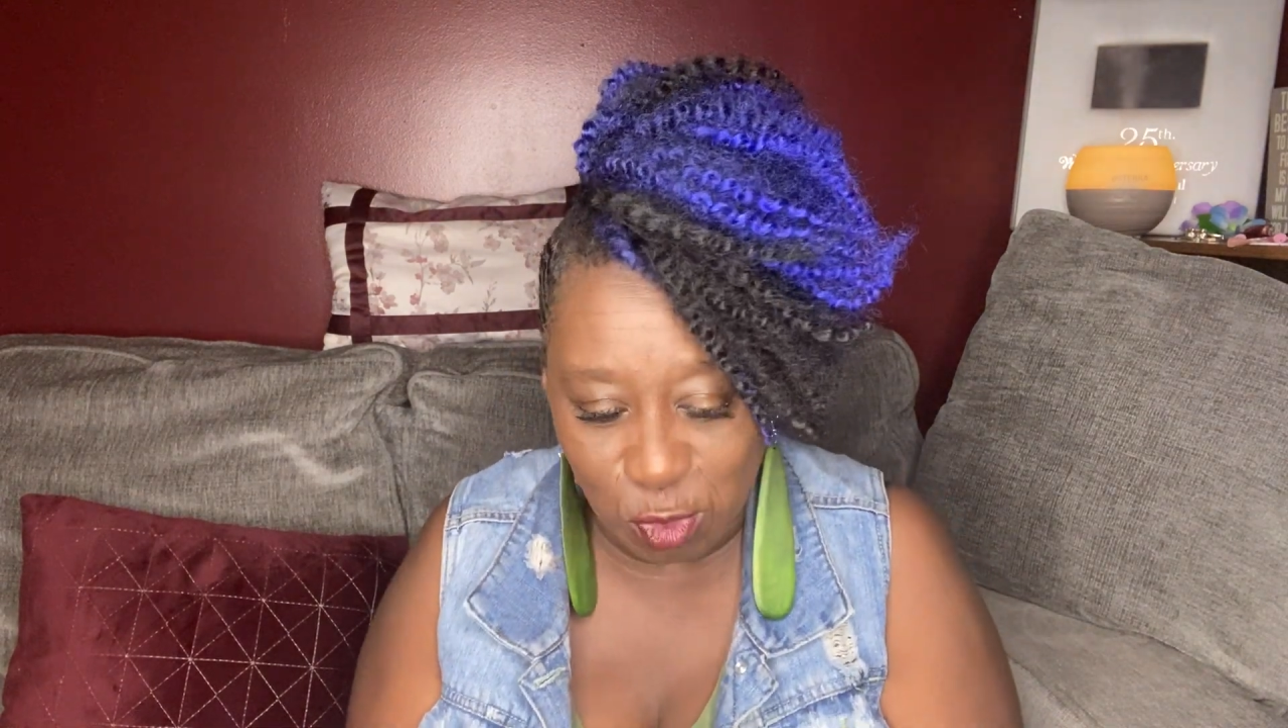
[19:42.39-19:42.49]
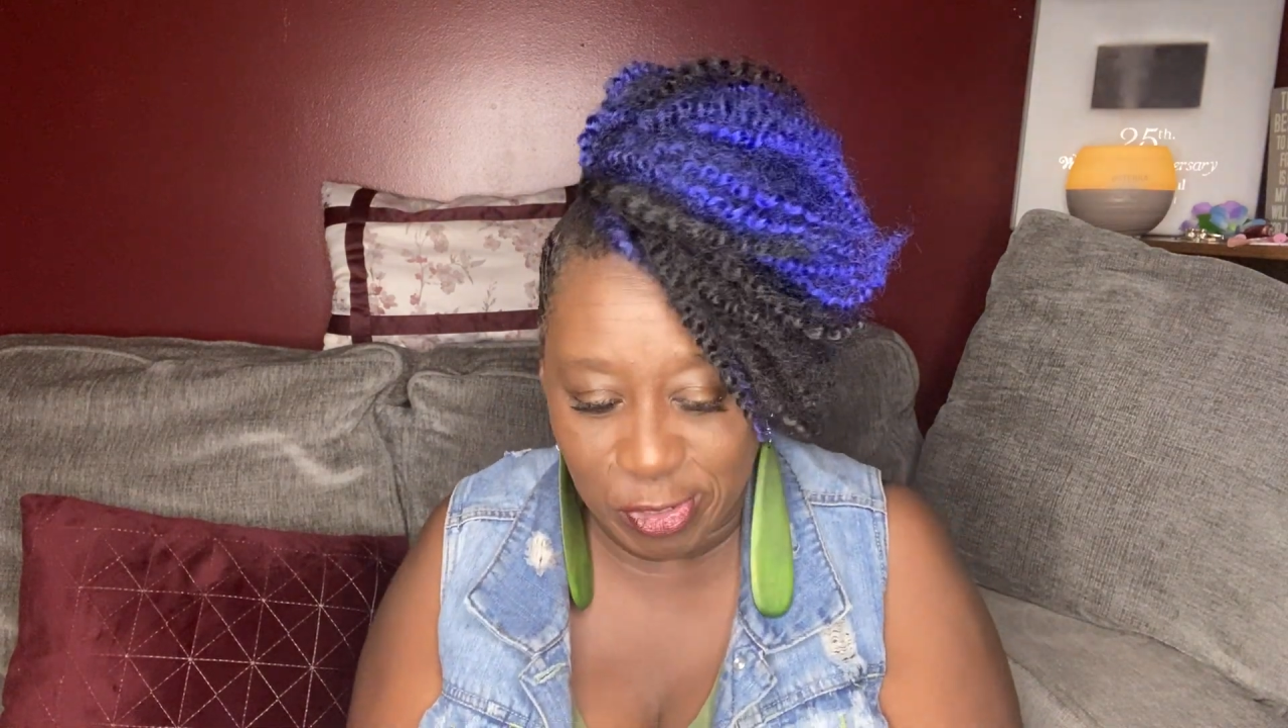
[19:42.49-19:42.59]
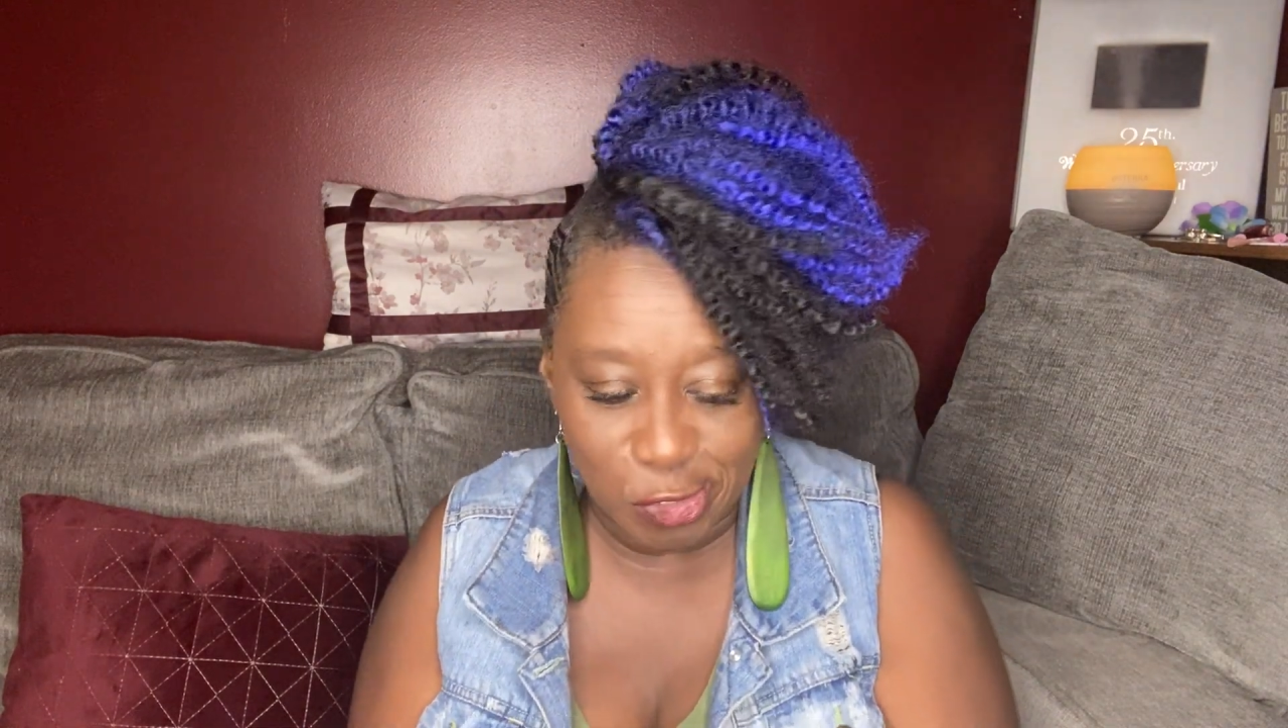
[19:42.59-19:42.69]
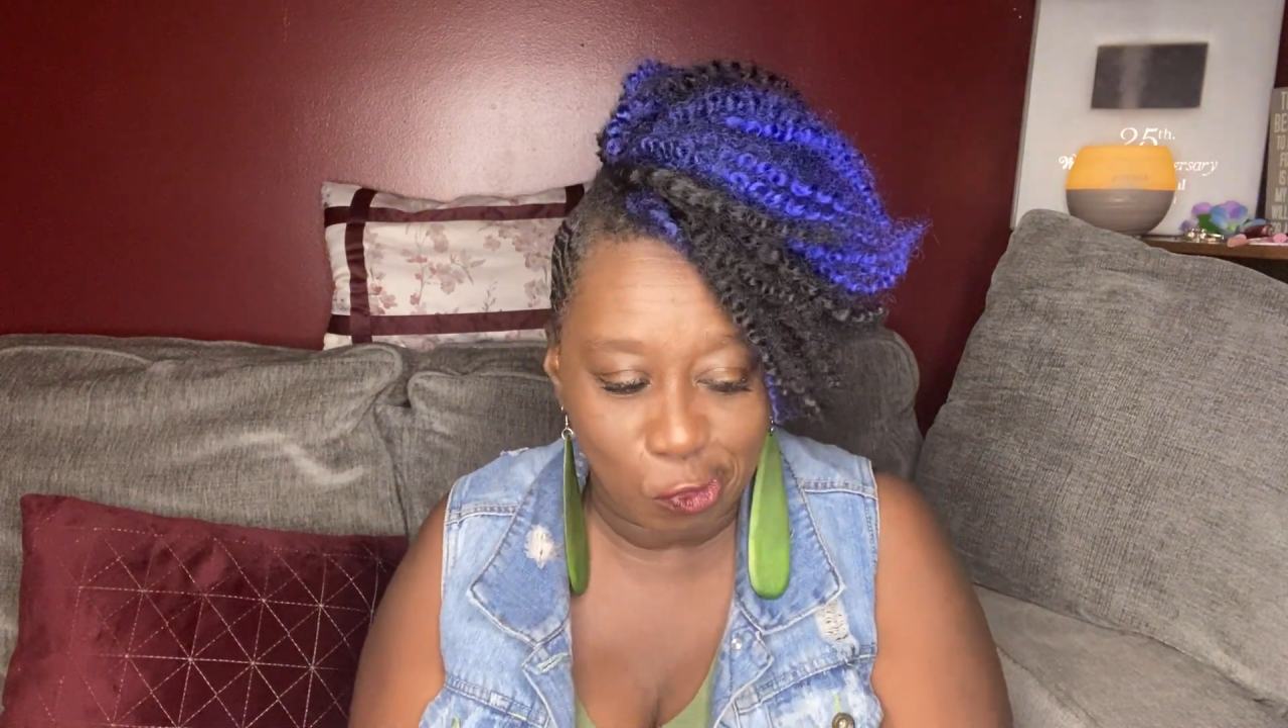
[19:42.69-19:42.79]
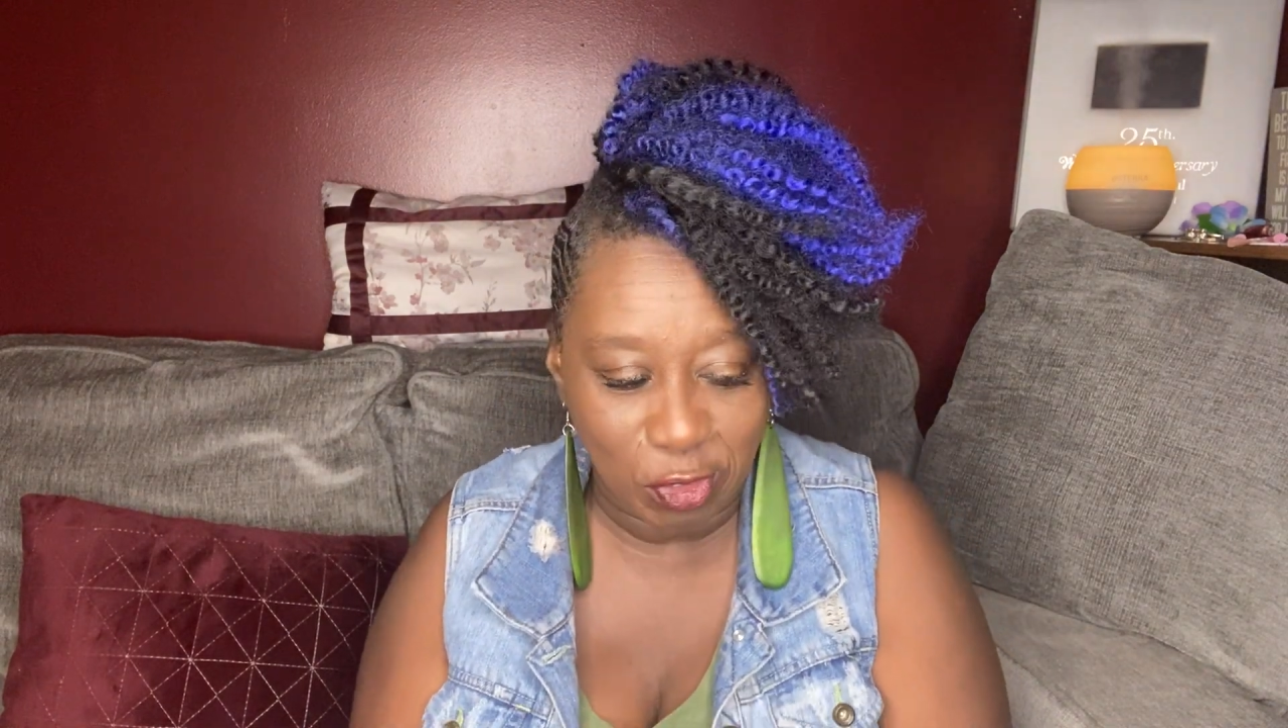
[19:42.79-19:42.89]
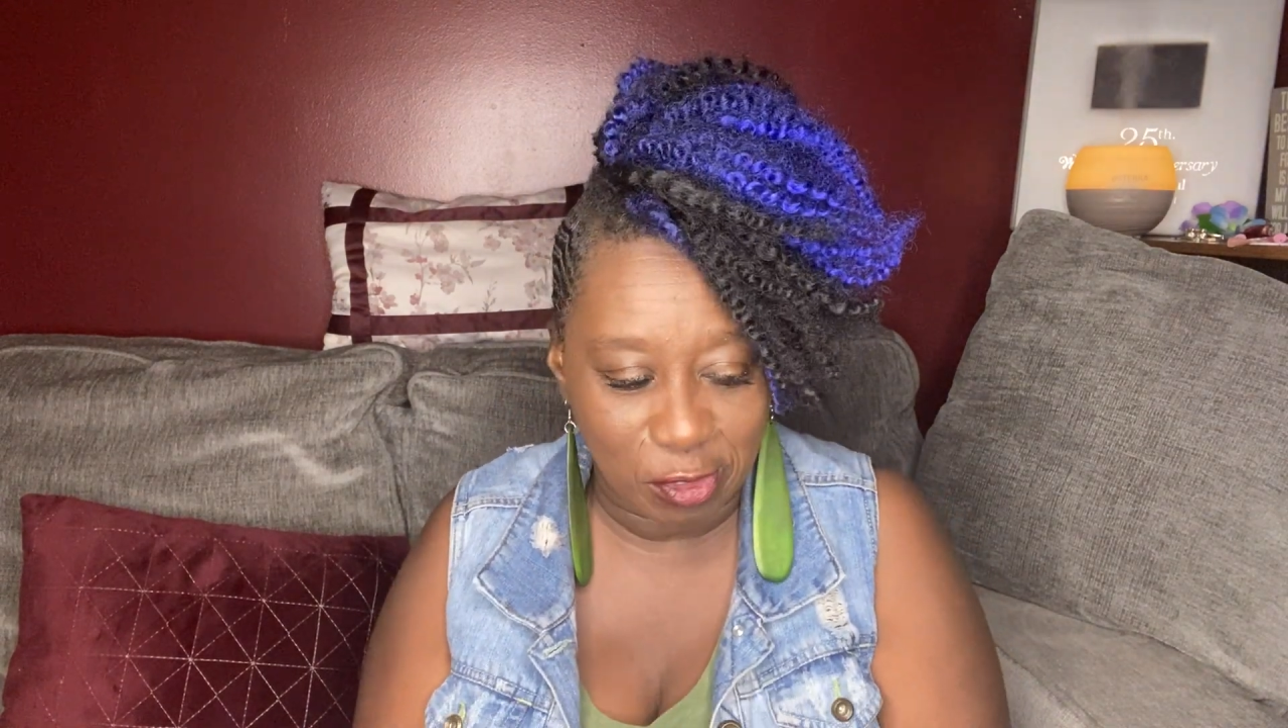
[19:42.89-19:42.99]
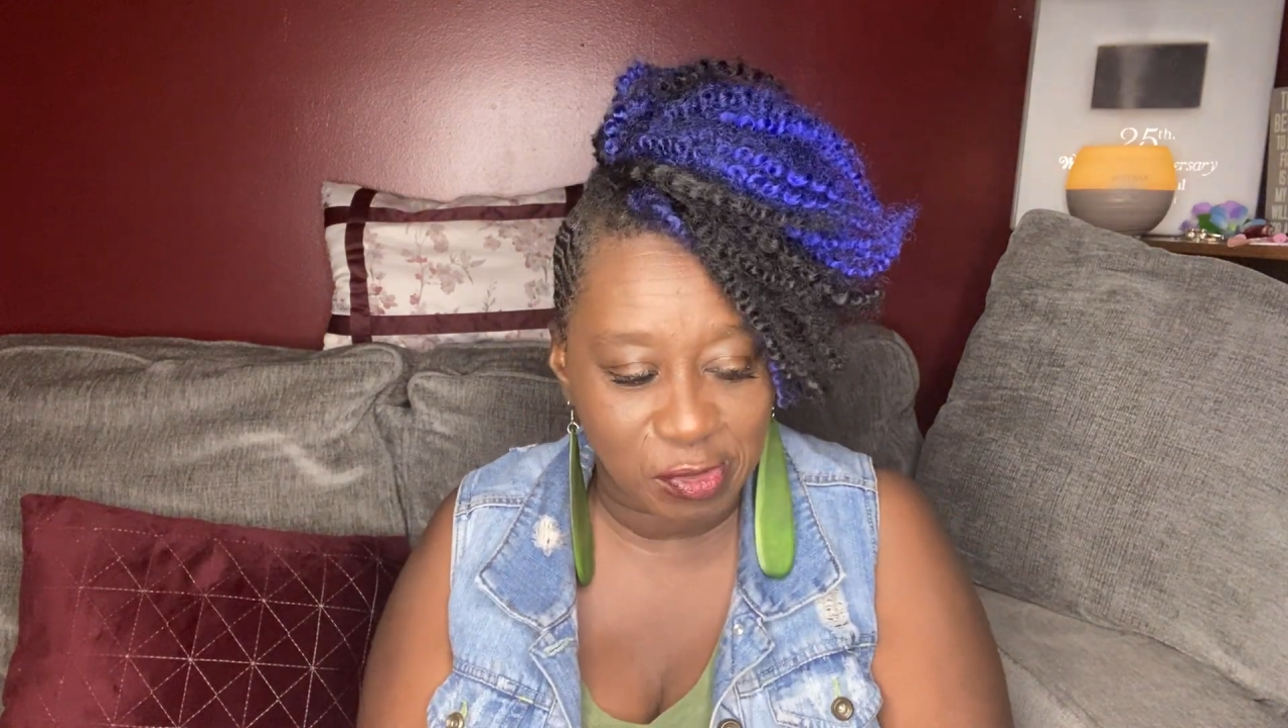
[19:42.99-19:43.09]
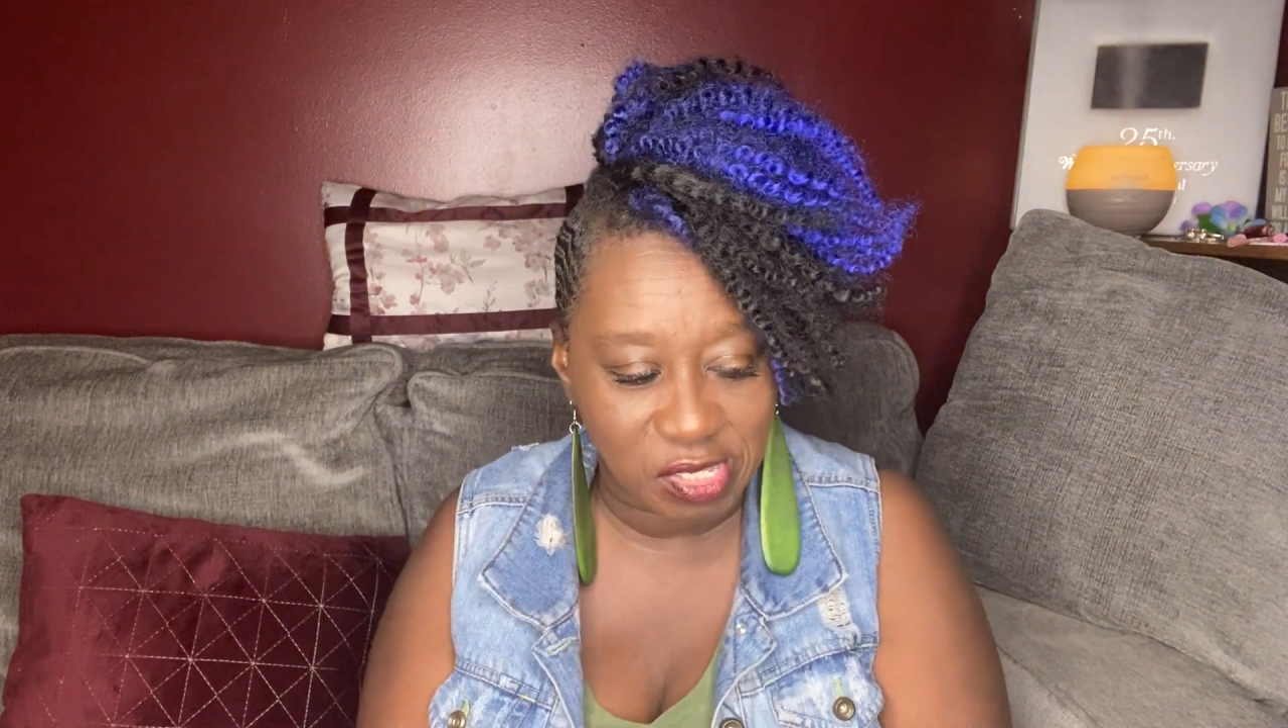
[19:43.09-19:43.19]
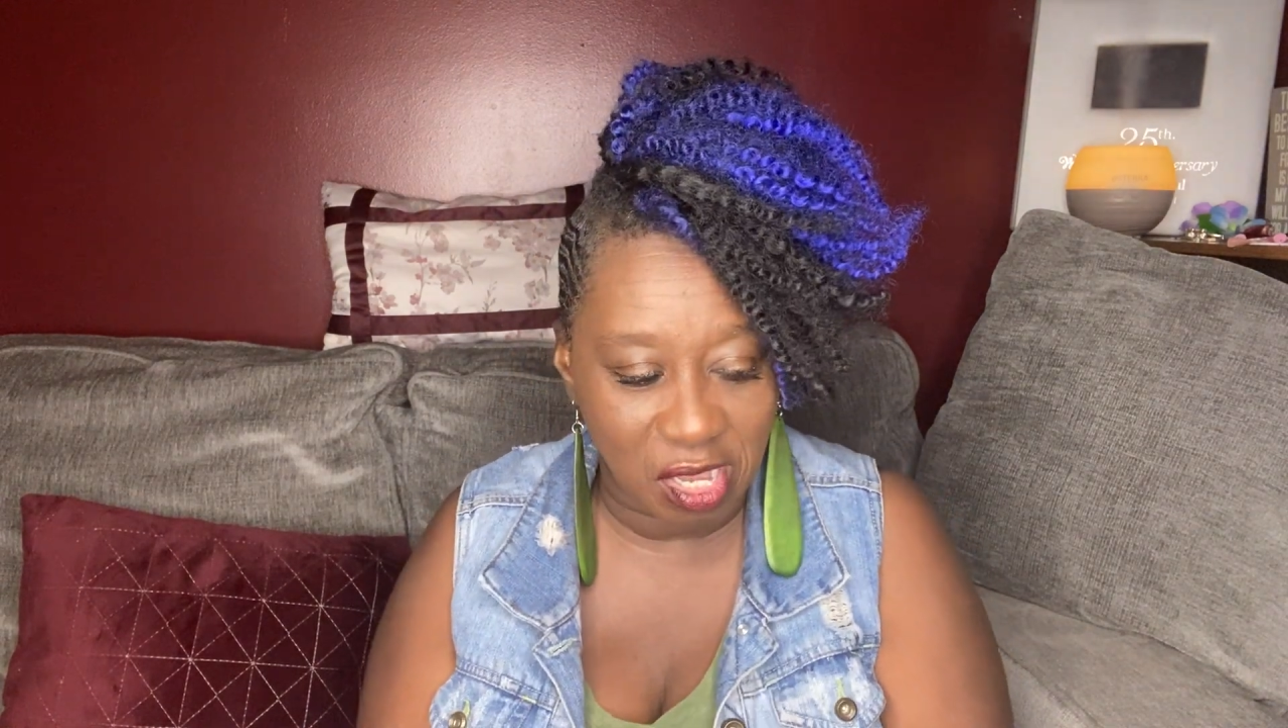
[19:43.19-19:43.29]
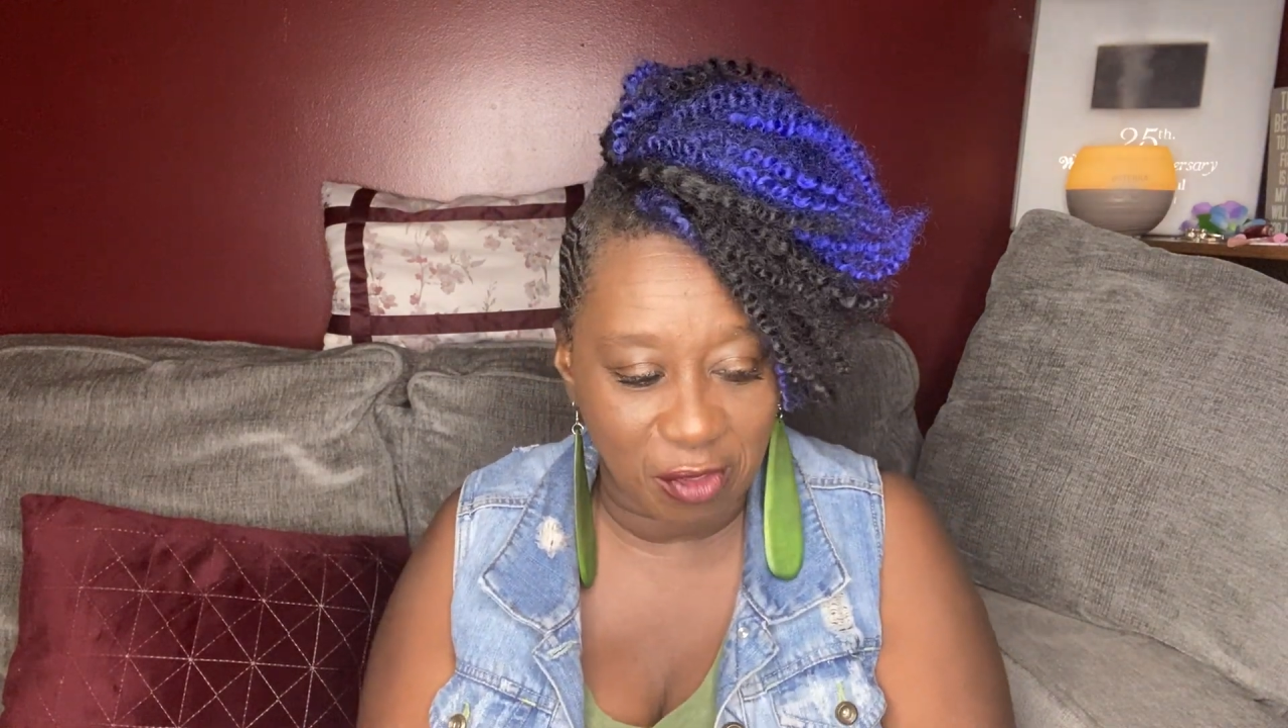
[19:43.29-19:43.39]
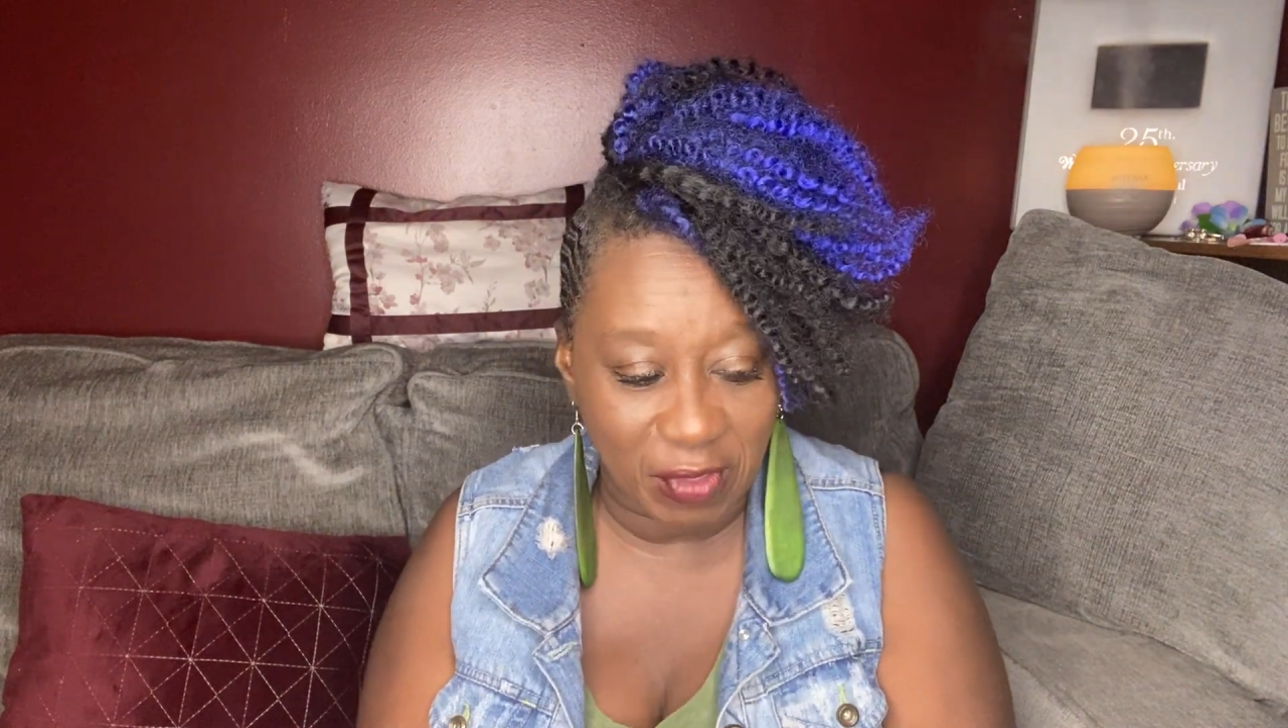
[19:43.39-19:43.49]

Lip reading: would do little stuff